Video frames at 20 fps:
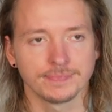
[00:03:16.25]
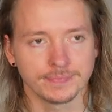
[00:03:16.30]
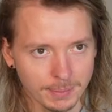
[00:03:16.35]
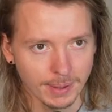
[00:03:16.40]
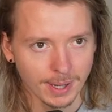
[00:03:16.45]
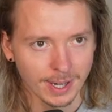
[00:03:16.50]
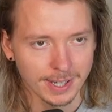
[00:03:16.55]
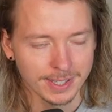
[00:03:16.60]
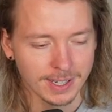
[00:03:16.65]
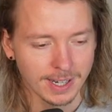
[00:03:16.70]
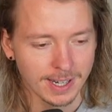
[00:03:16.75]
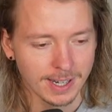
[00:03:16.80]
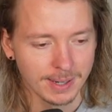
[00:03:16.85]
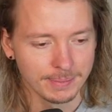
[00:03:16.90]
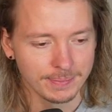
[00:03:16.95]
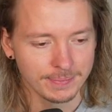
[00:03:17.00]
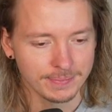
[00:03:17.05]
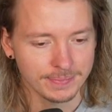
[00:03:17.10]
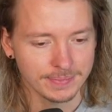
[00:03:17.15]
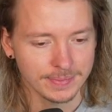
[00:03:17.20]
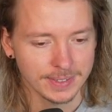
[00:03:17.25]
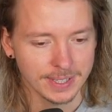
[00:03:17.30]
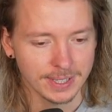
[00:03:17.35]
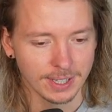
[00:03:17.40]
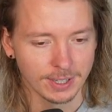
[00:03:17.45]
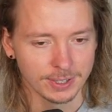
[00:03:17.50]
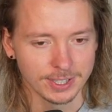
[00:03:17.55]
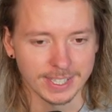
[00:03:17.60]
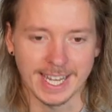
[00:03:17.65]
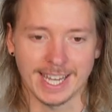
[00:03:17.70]
But you
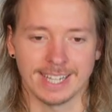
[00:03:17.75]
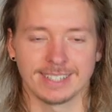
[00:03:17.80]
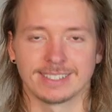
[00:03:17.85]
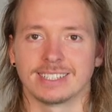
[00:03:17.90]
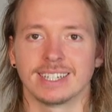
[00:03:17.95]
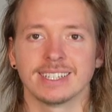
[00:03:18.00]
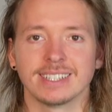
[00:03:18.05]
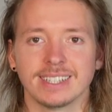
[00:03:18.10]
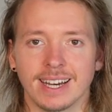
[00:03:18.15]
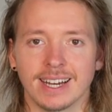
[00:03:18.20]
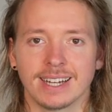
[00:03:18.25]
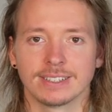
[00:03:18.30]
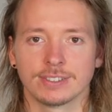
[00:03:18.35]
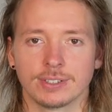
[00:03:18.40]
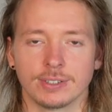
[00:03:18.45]
know, you can't say that.